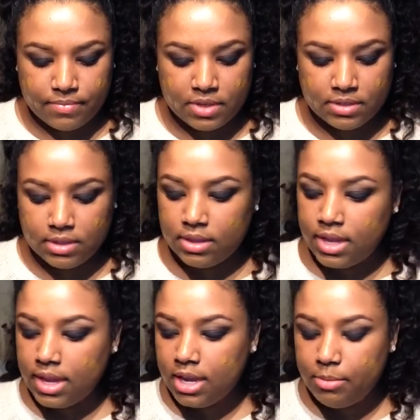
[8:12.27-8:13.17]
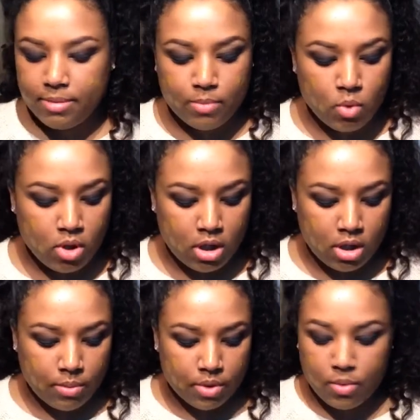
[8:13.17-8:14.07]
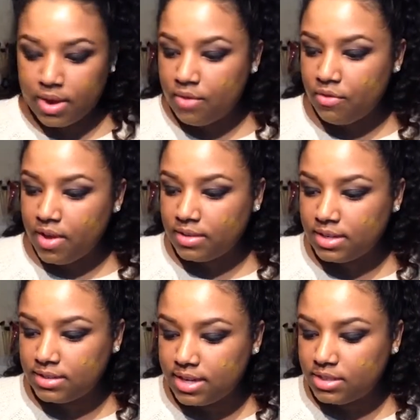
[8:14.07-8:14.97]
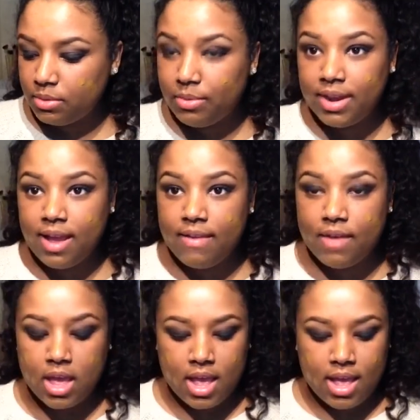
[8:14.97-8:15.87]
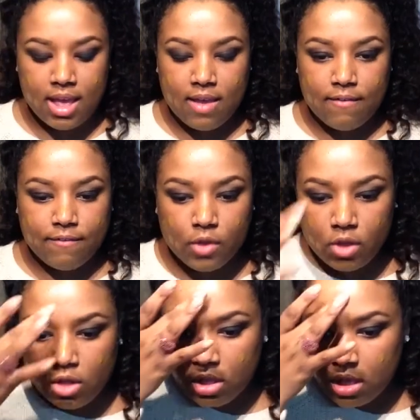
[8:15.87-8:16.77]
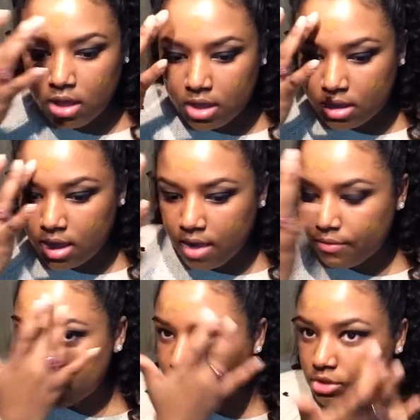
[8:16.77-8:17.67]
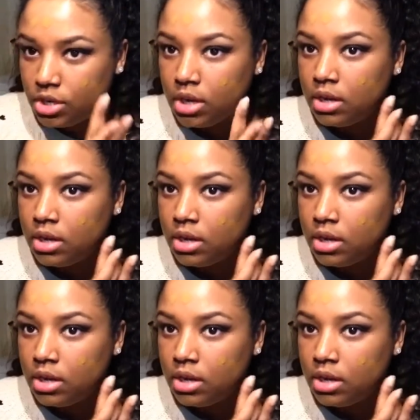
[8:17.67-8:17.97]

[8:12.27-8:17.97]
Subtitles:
Just a little bit more. We're going out for Valentine's Day, so we want to have full coverage.